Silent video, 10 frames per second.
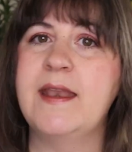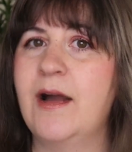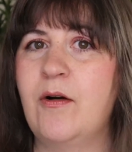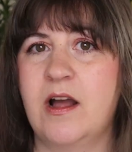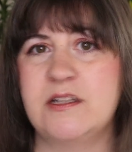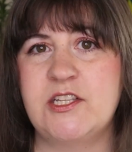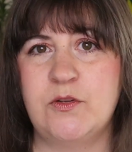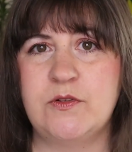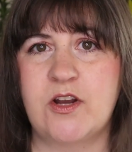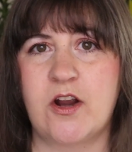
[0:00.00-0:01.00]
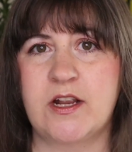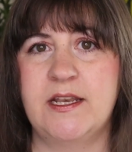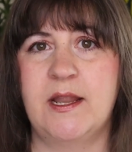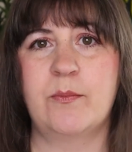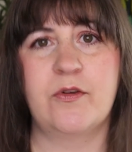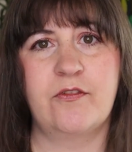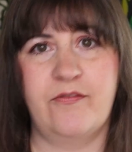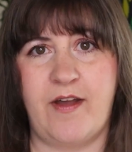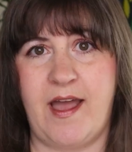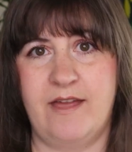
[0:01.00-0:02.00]
Now on to dark number
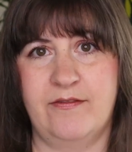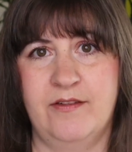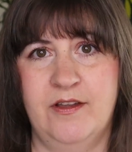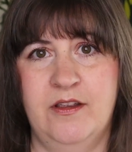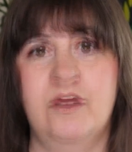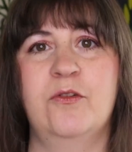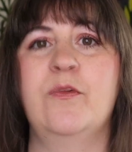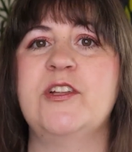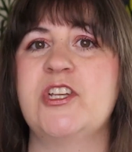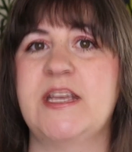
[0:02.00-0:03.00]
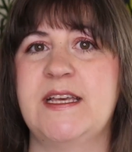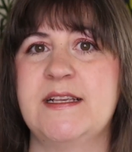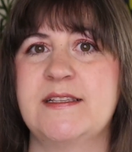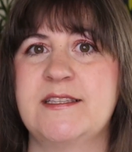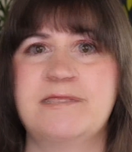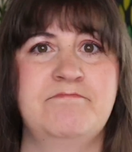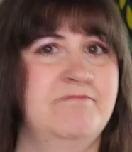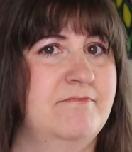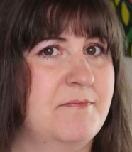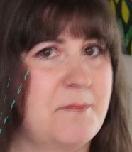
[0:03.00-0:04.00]
5, which is
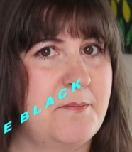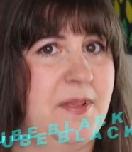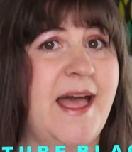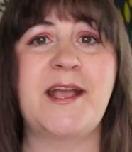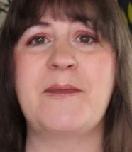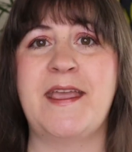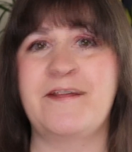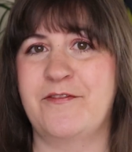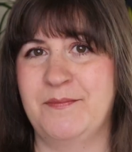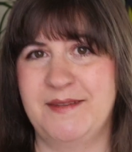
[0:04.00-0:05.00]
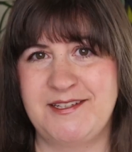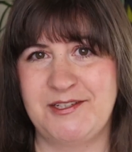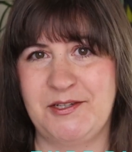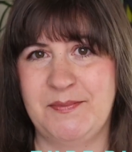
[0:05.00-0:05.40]
black paint from the